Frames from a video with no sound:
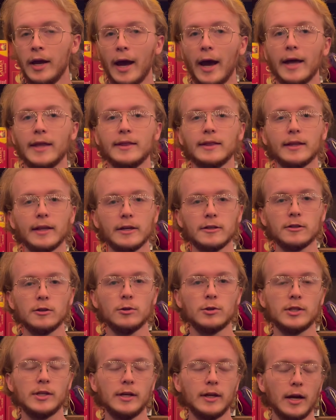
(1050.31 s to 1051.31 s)
unless you
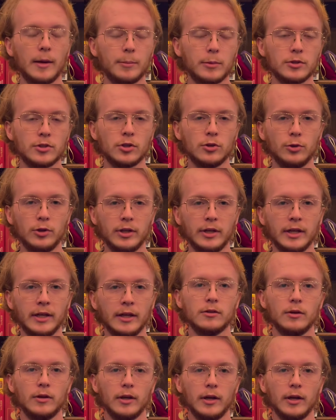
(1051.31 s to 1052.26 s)
see an opportunity